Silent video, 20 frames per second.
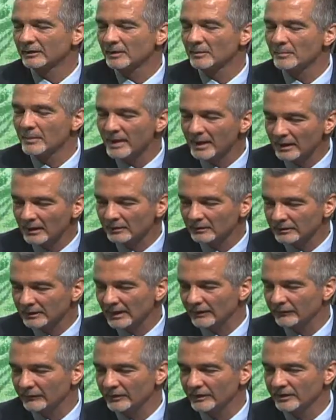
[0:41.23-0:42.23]
The medical
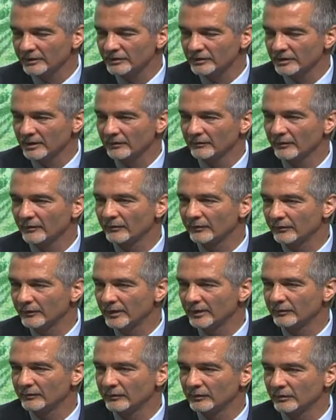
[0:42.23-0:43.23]
definition of a
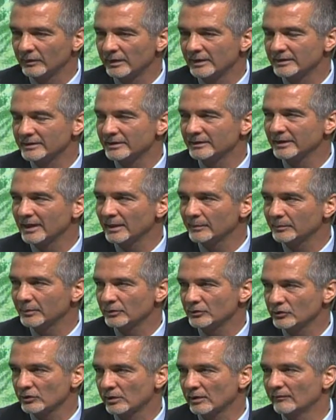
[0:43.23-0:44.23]
fever is a
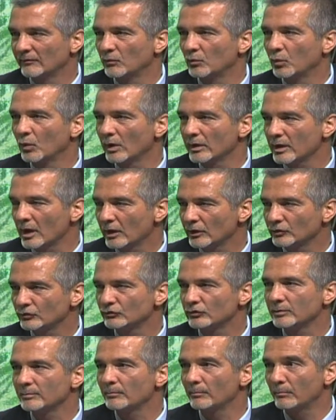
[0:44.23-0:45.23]
temperature of
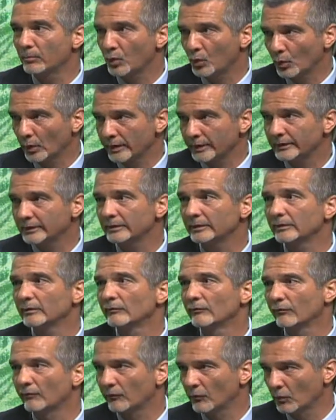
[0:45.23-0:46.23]

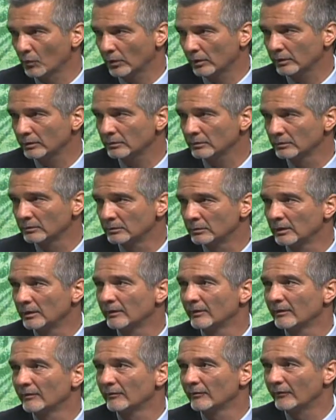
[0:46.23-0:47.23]
100.4
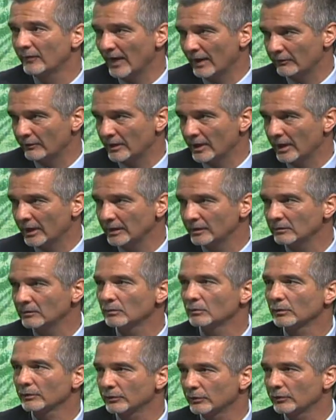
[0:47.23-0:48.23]
Fahrenheit
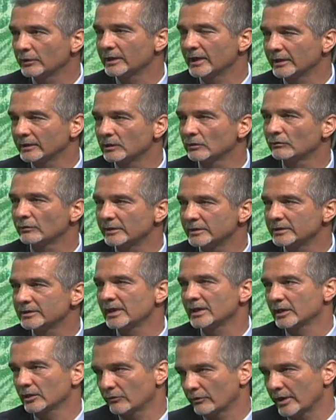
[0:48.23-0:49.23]
or 38 degrees
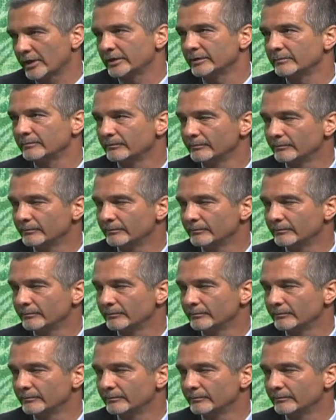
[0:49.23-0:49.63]
centigrade.